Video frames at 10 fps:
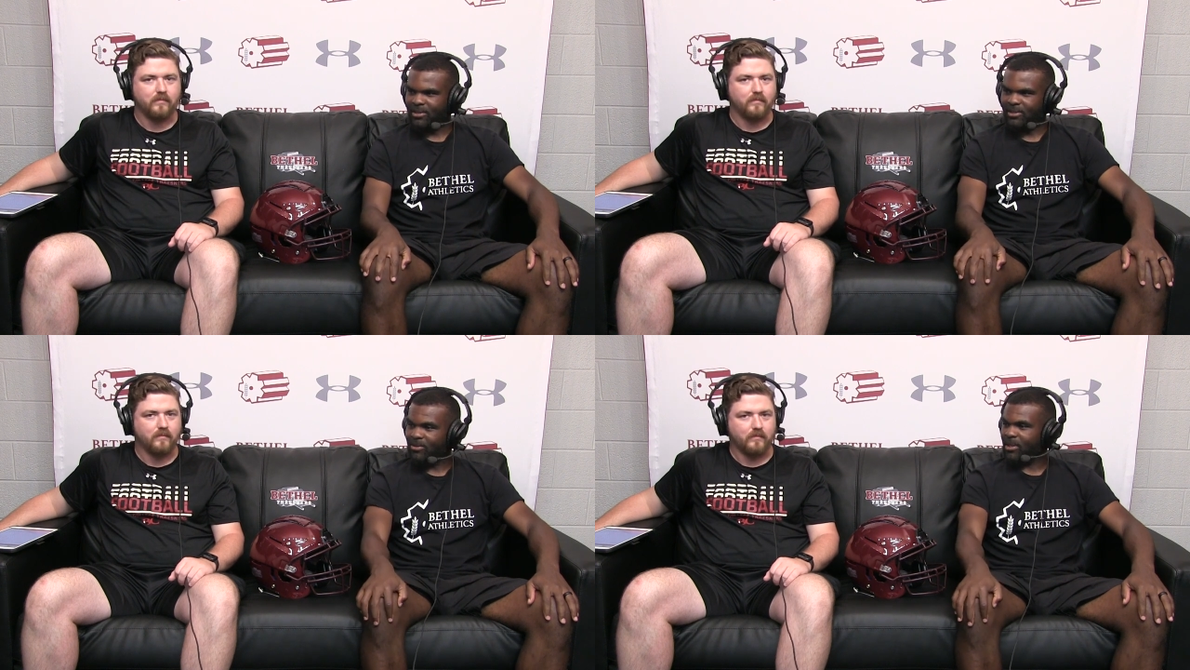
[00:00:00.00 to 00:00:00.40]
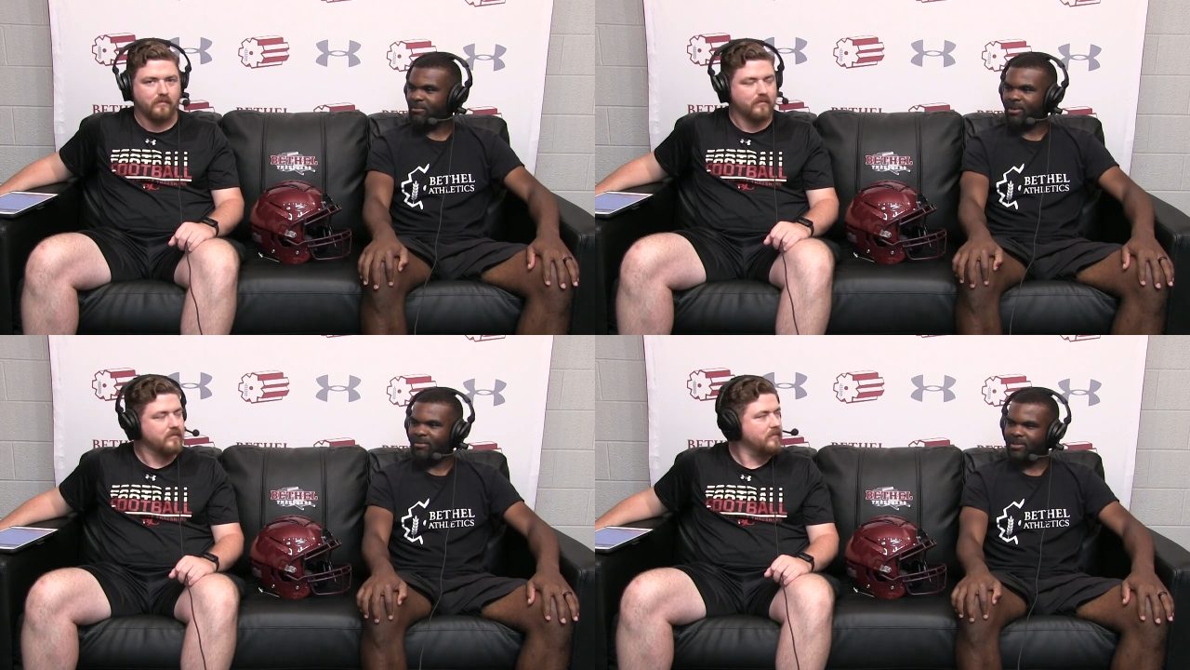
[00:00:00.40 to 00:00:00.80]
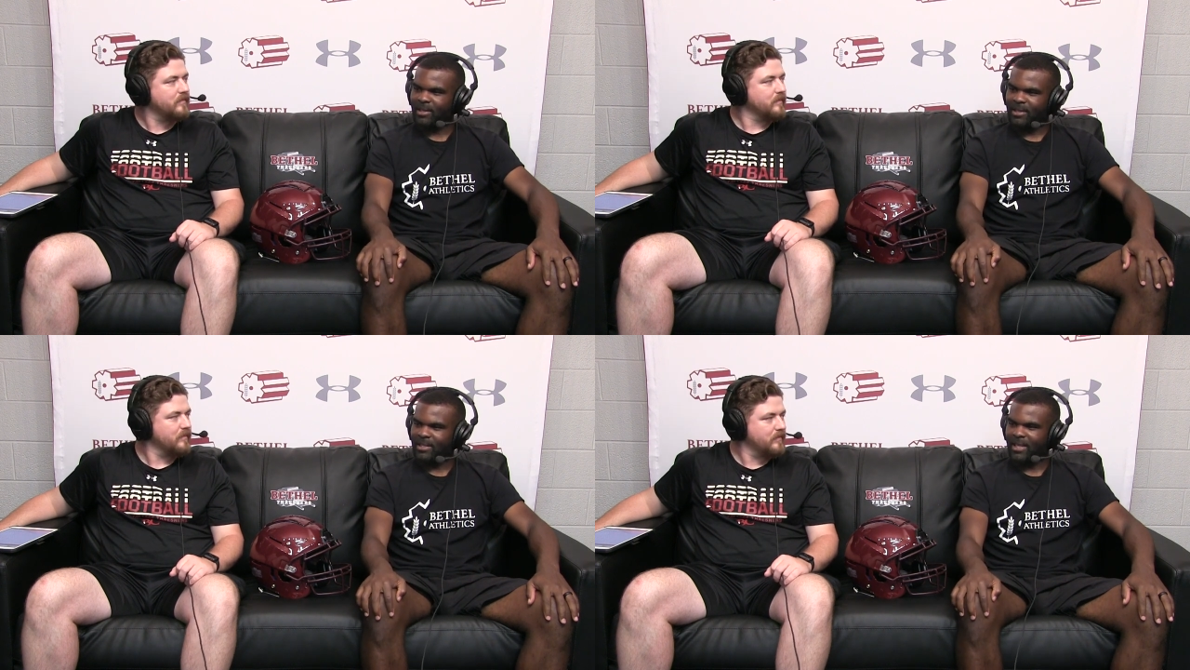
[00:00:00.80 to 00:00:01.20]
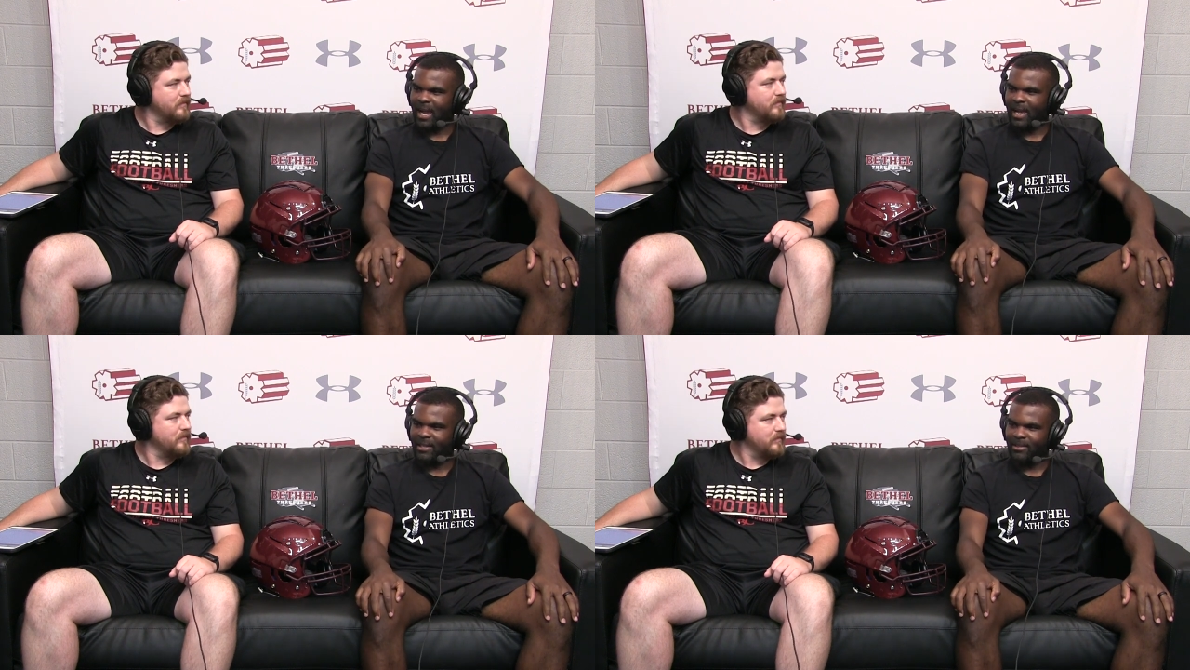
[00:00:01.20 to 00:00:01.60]
Speaker 1: He's gonna give you everything he
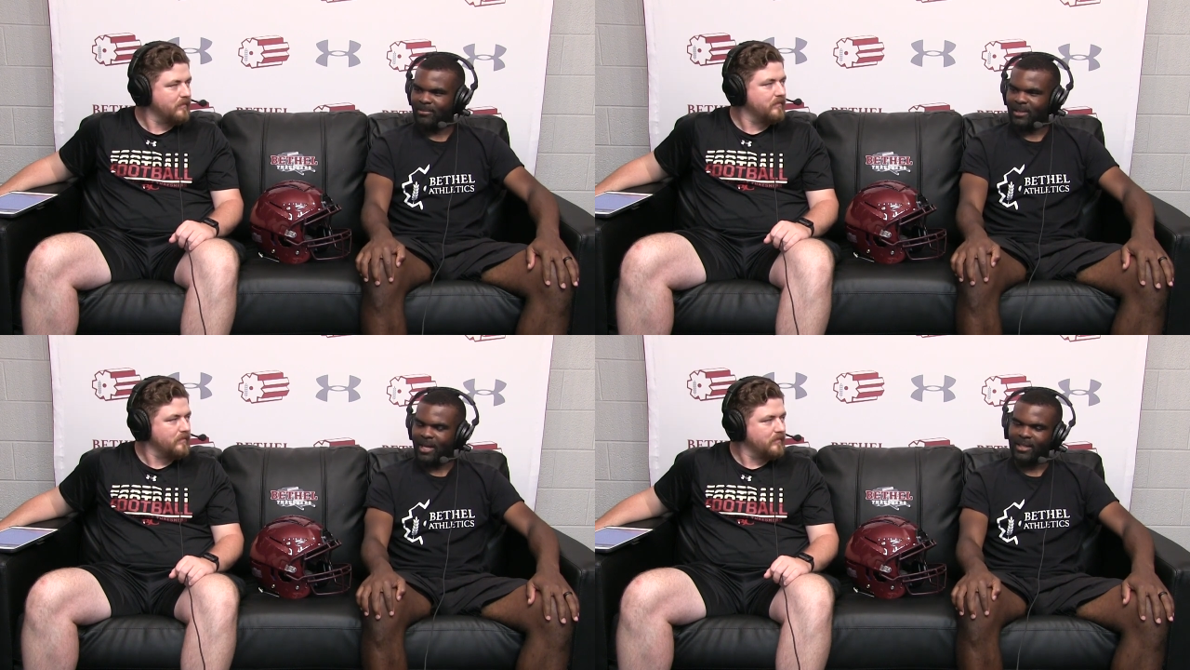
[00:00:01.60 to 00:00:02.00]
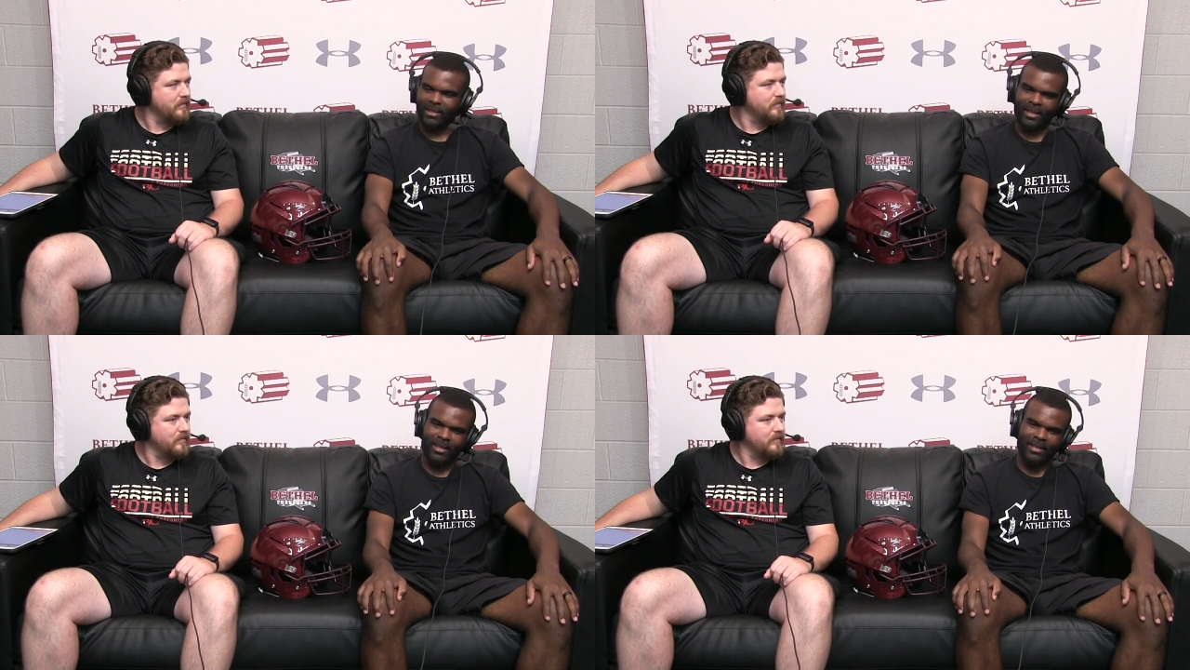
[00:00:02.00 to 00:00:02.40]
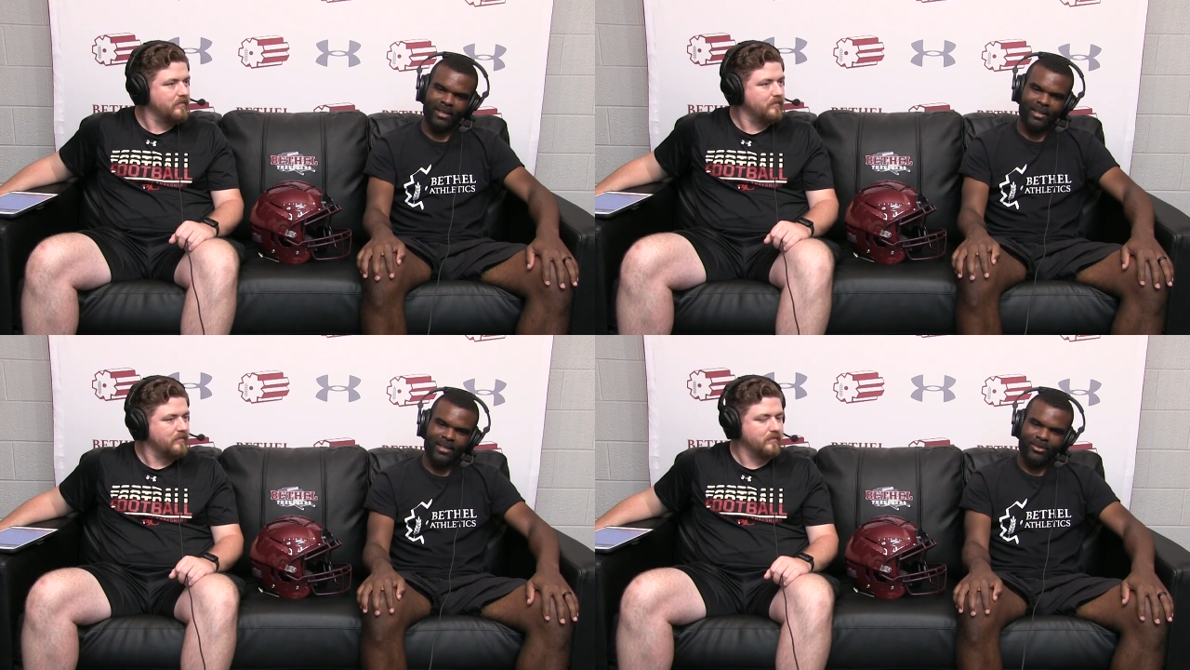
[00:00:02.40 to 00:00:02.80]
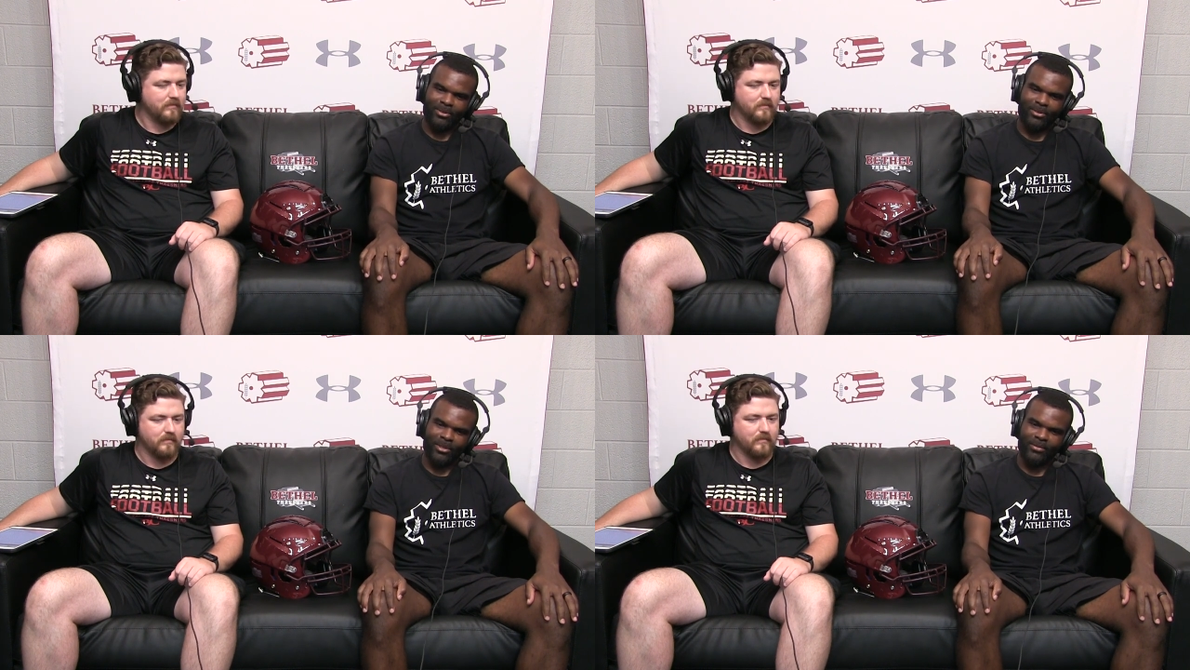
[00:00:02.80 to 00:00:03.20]
got, and I'm glad that you
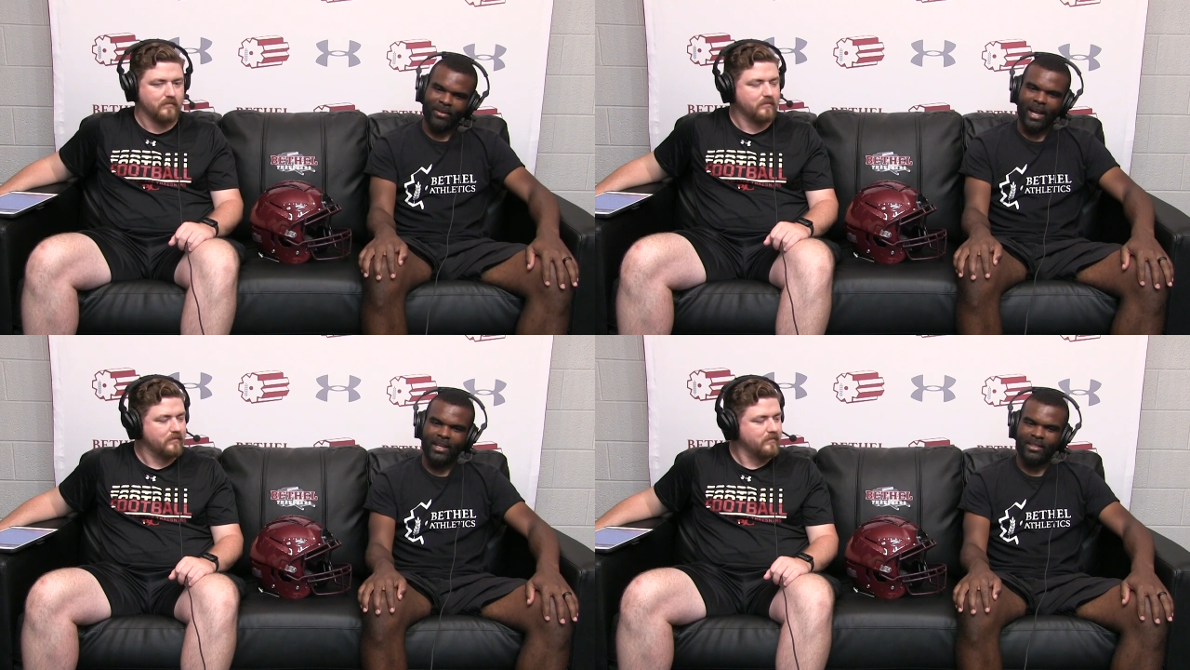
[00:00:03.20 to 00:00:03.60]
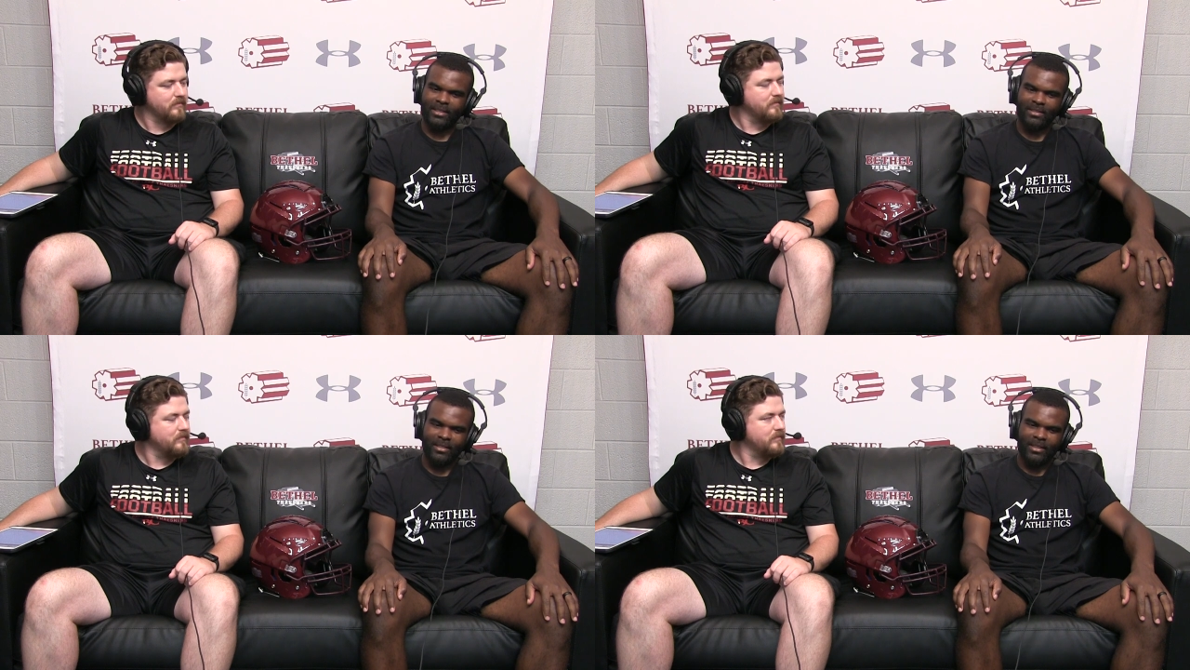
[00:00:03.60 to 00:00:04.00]
know he's finding